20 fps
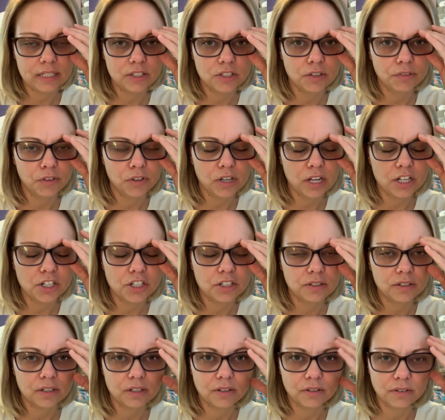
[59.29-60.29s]
So if you're not
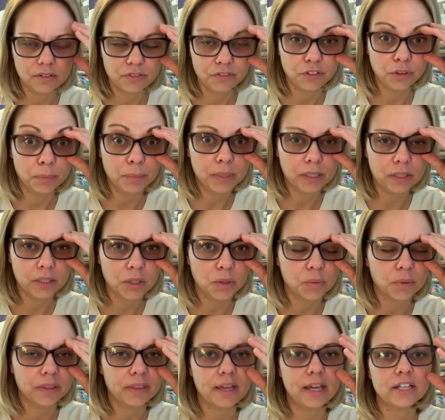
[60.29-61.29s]
familiar
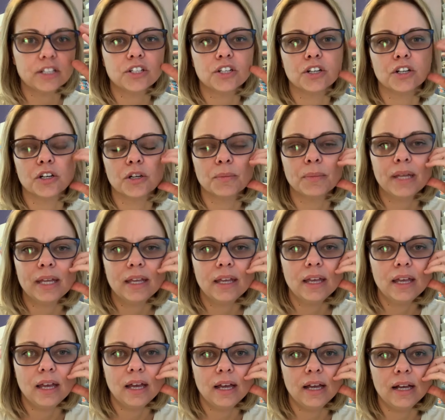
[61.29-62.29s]
with that term,
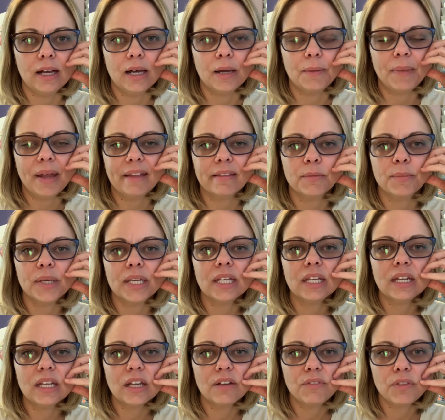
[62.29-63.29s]
at the
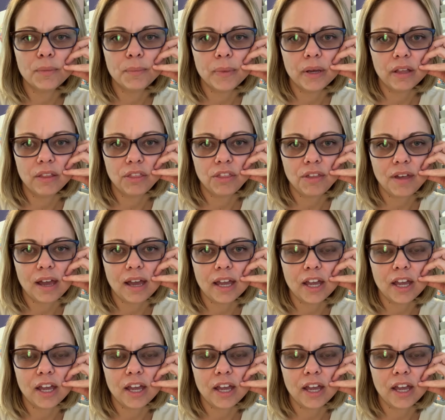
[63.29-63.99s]
beginning of the month, I